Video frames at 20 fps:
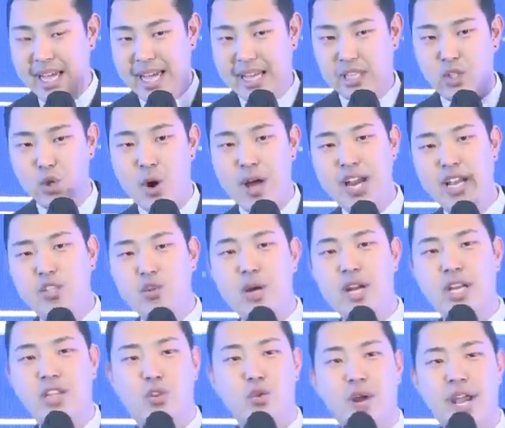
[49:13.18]
In
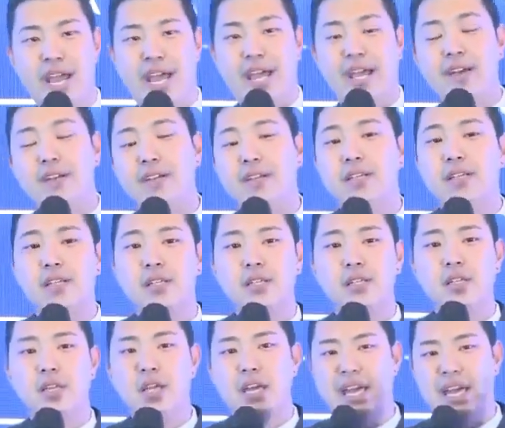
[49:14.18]
2023,
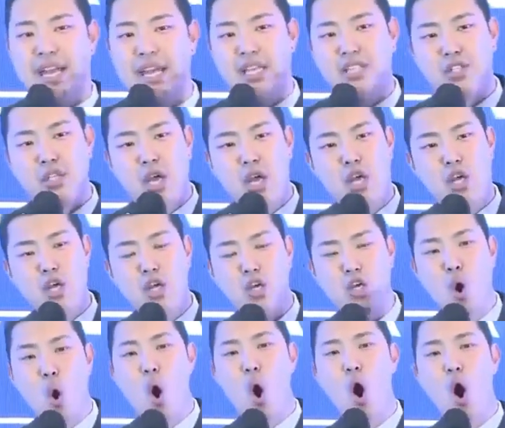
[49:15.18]
it is
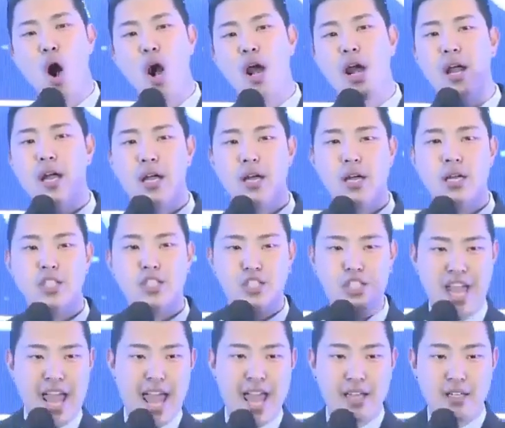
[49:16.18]
your
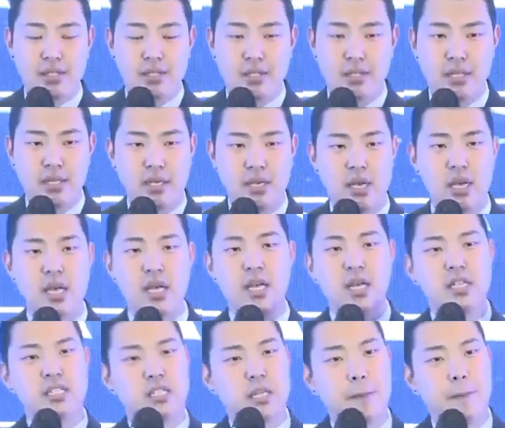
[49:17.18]
chance
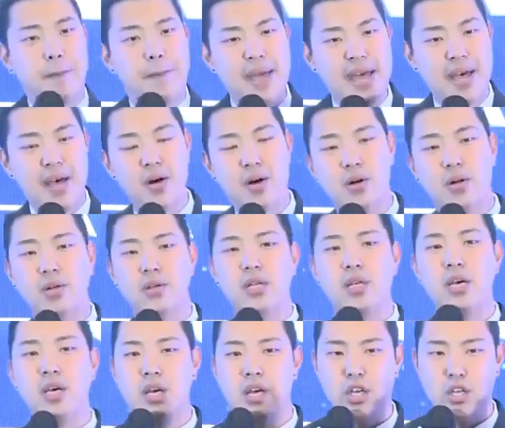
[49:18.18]
to
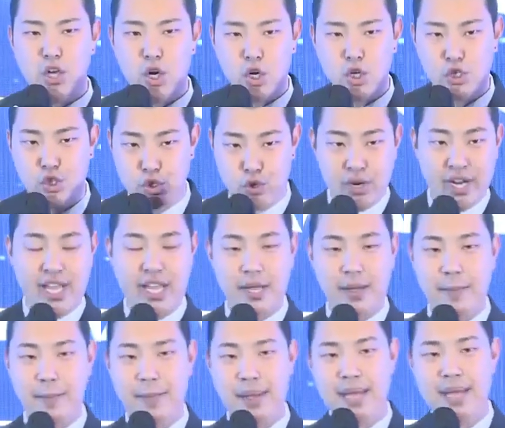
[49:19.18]
build your
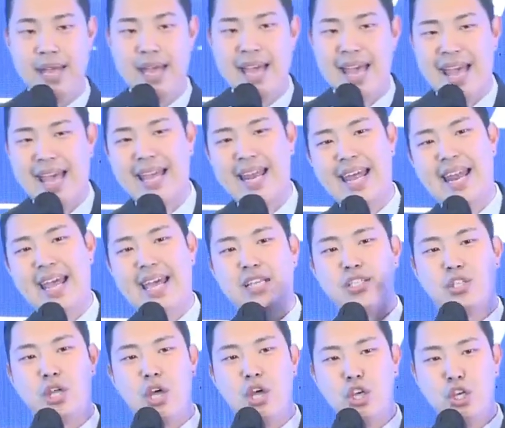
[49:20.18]
dream. And it
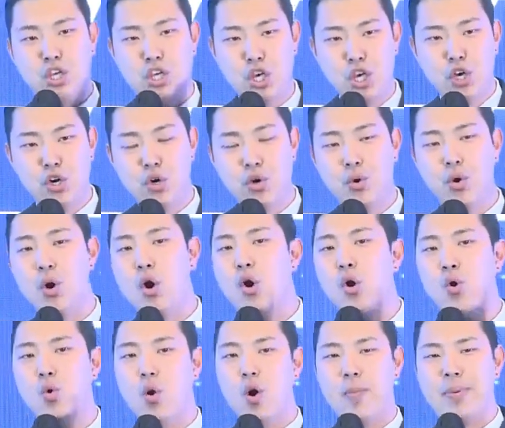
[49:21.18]
is you
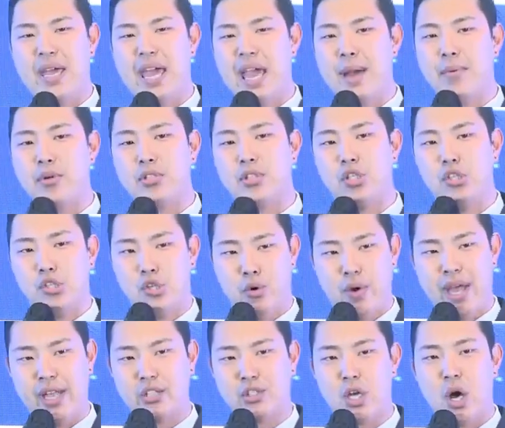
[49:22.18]
who will be able to do
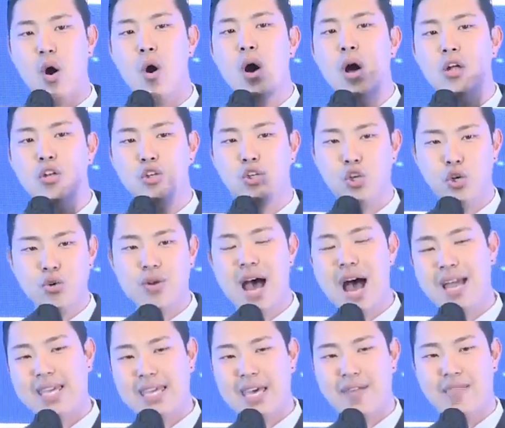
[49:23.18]
it. So do
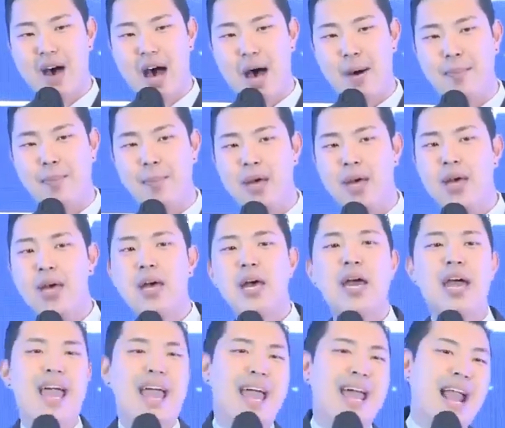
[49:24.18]
not give up,
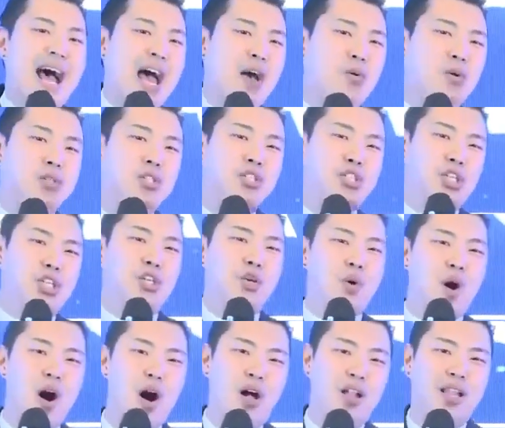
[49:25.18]
and I will see you
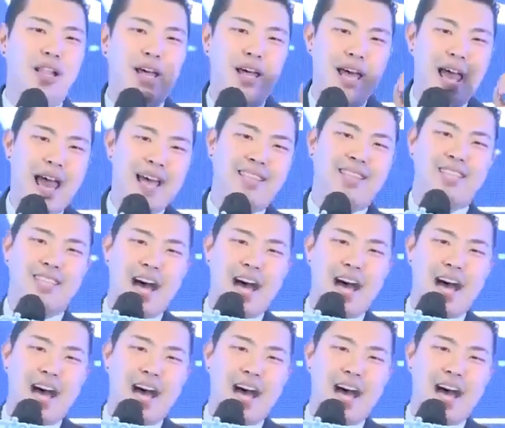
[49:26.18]
all at the